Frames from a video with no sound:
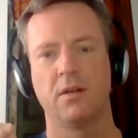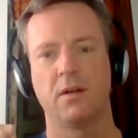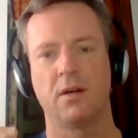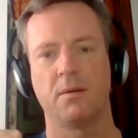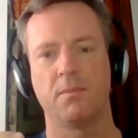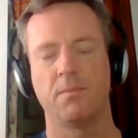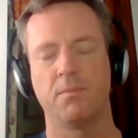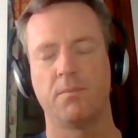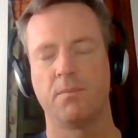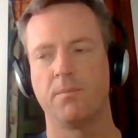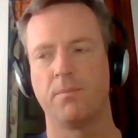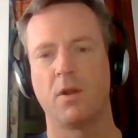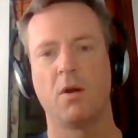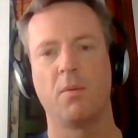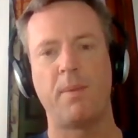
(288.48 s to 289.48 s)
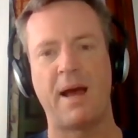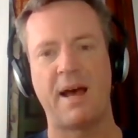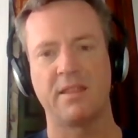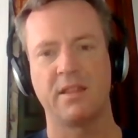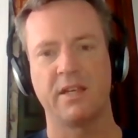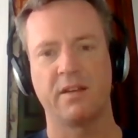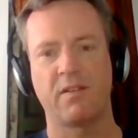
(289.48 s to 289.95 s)
um, you know,
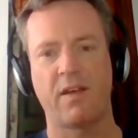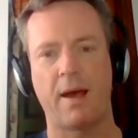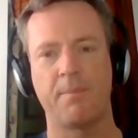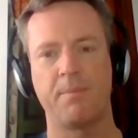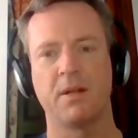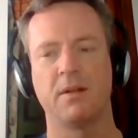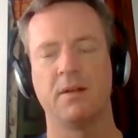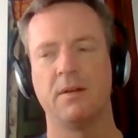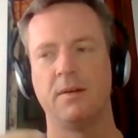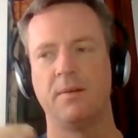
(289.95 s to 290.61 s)
bad things happened